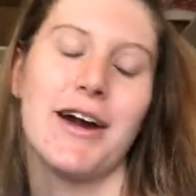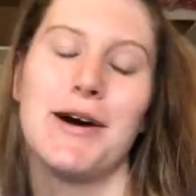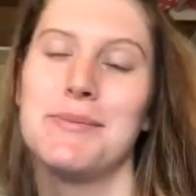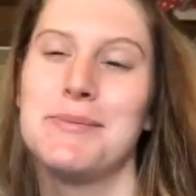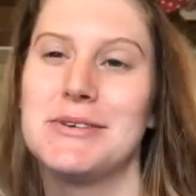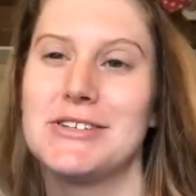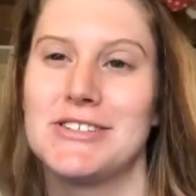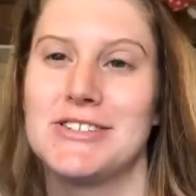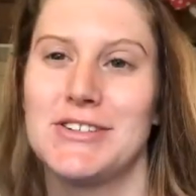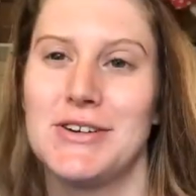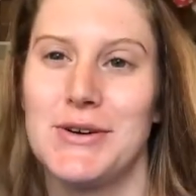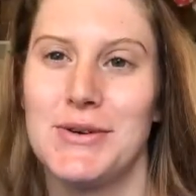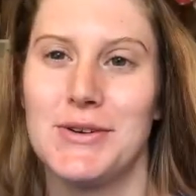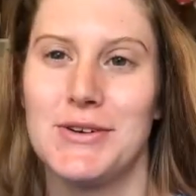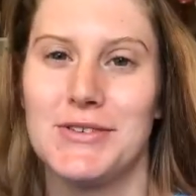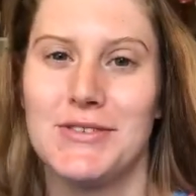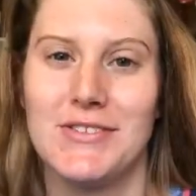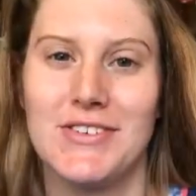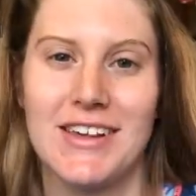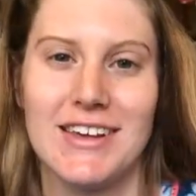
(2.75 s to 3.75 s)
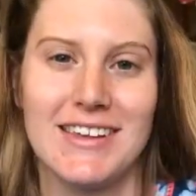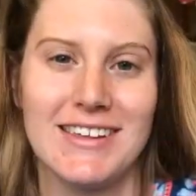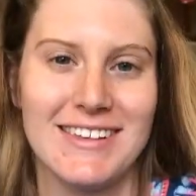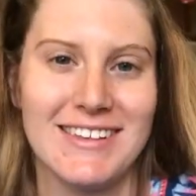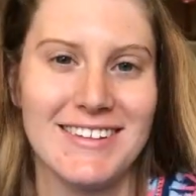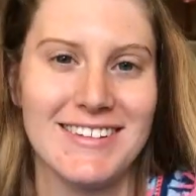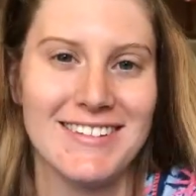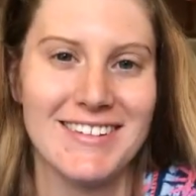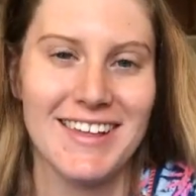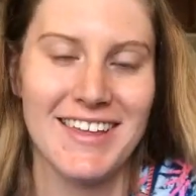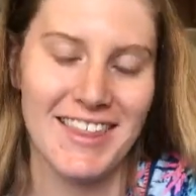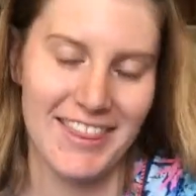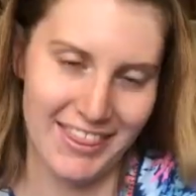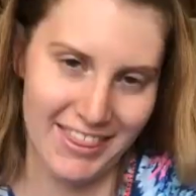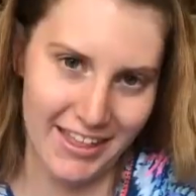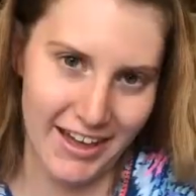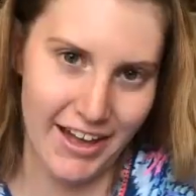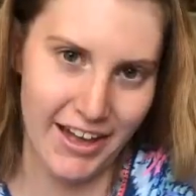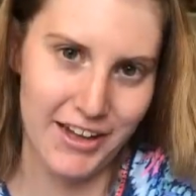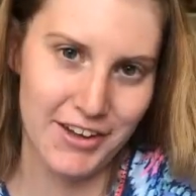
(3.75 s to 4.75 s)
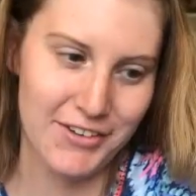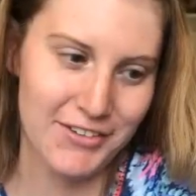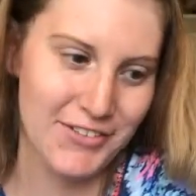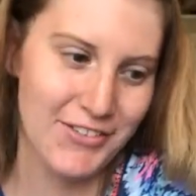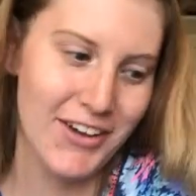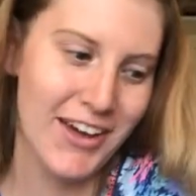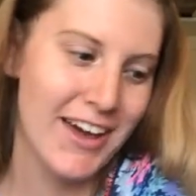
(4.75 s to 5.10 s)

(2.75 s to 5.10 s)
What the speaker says: episode of Nikki's Life.